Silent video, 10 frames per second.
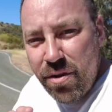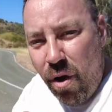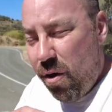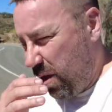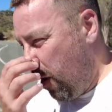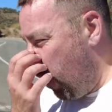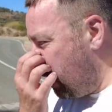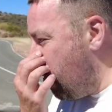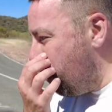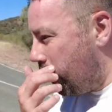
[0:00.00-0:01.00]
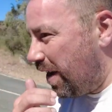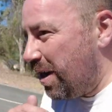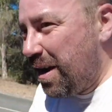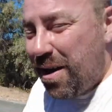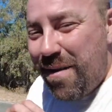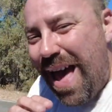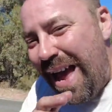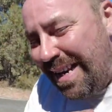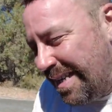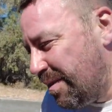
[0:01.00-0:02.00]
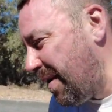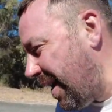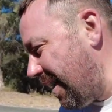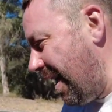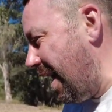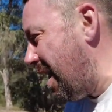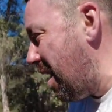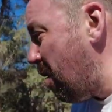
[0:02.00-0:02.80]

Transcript: not the kind of thing you can go at any speed at.